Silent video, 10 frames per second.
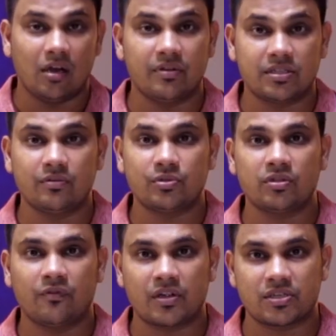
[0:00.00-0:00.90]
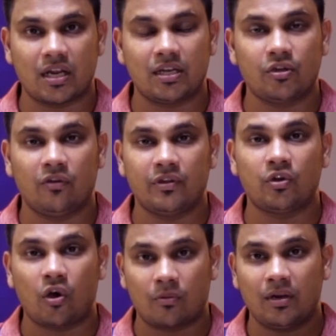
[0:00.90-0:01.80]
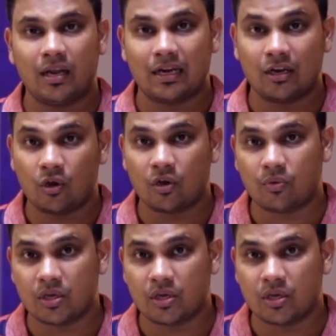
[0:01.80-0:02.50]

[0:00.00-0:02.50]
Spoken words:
which gives you the functionality of a normal analog